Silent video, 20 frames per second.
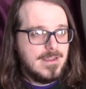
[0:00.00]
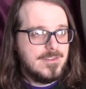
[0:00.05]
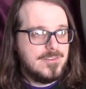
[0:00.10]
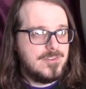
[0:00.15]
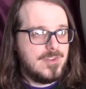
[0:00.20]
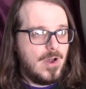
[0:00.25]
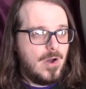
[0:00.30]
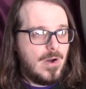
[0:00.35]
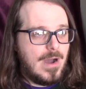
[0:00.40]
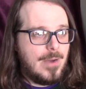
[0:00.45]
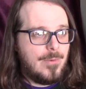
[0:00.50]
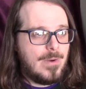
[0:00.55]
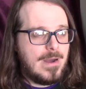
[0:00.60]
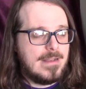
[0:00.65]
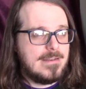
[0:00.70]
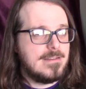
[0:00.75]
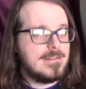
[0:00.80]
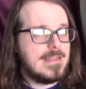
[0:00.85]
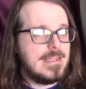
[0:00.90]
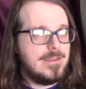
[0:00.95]
So I
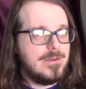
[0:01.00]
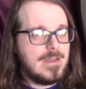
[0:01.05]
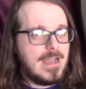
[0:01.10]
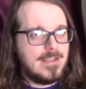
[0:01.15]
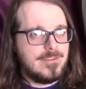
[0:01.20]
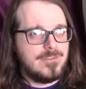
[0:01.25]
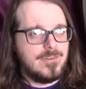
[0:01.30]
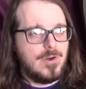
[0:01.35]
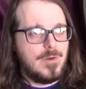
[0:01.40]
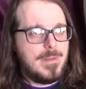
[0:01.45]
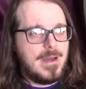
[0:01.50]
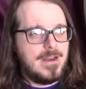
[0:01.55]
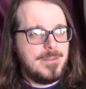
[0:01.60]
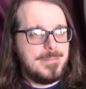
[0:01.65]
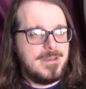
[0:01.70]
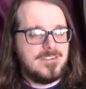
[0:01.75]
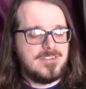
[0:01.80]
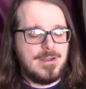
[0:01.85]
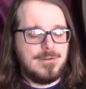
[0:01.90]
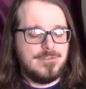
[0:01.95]
wanted to let you guys know about
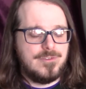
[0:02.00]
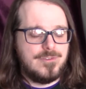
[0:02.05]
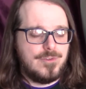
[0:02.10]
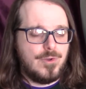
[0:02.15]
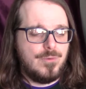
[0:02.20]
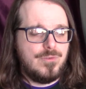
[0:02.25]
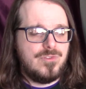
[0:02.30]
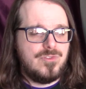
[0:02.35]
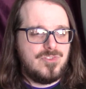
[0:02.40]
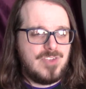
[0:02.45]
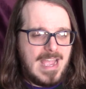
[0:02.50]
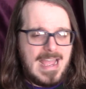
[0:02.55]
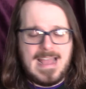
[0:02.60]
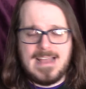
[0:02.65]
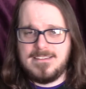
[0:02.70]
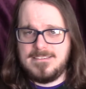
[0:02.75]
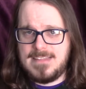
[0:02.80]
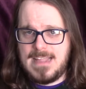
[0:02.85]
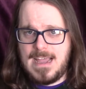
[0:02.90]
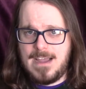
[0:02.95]
it because I was so
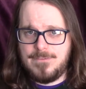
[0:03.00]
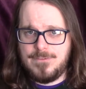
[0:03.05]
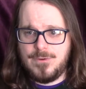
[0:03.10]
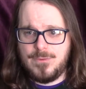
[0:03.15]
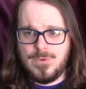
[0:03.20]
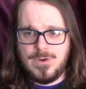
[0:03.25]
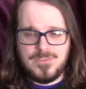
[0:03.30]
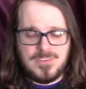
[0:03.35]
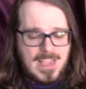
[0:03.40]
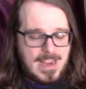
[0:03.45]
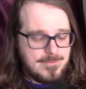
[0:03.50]
jazzed afterwards.